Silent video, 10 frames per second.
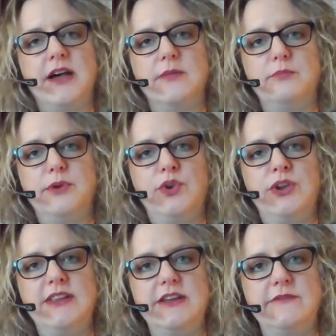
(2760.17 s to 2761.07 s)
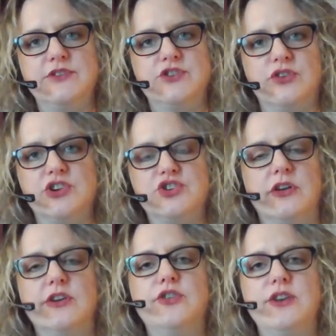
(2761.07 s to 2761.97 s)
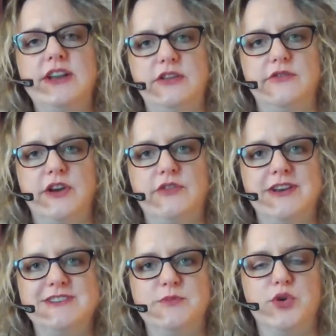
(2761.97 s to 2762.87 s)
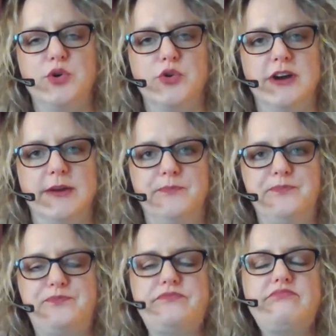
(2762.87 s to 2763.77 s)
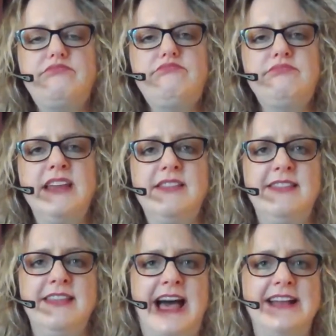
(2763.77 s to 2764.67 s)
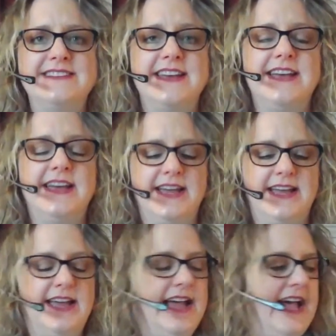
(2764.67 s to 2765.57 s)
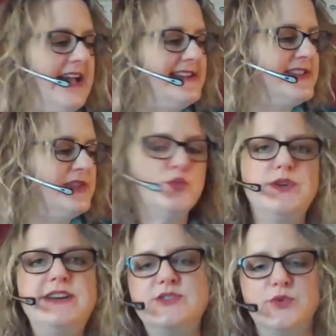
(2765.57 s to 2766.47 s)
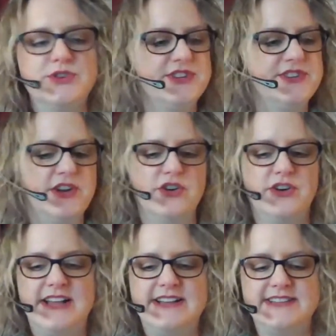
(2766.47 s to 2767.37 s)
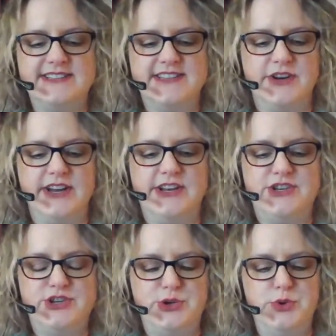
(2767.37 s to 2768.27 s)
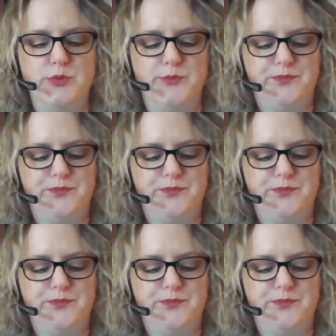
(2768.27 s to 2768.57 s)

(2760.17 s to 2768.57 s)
building the infrastructure underneath your fundraising program that has the resources that are necessary, to